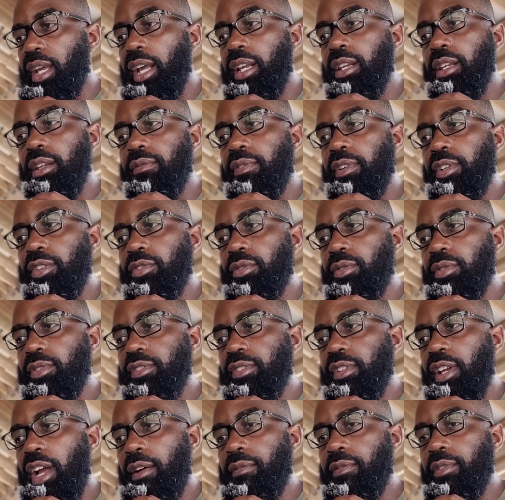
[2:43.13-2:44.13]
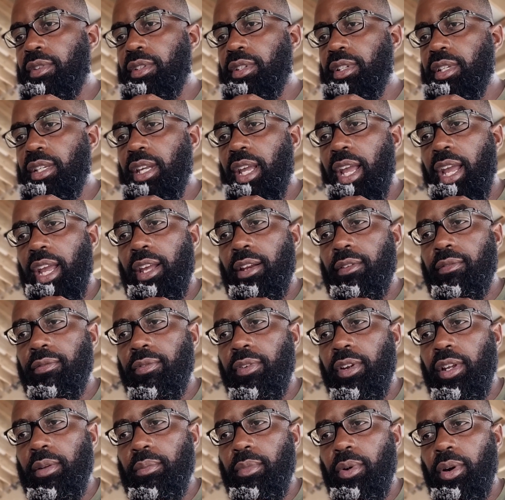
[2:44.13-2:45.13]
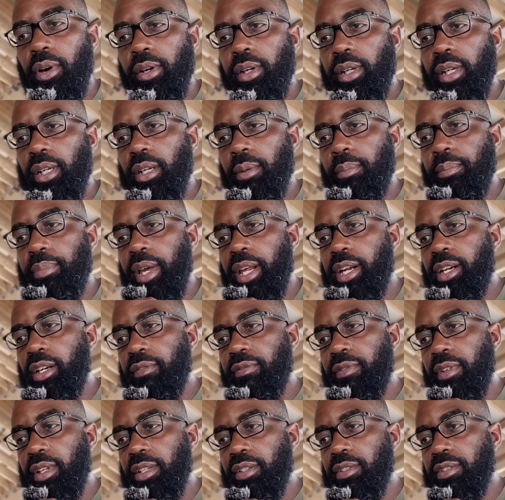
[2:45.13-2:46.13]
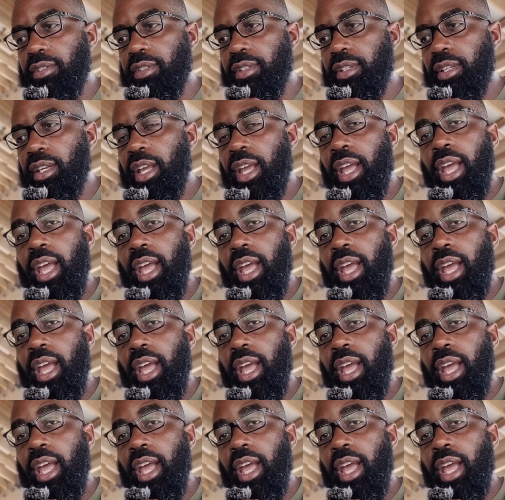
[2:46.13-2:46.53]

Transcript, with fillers: individual sovereignty, and free market competitiveness.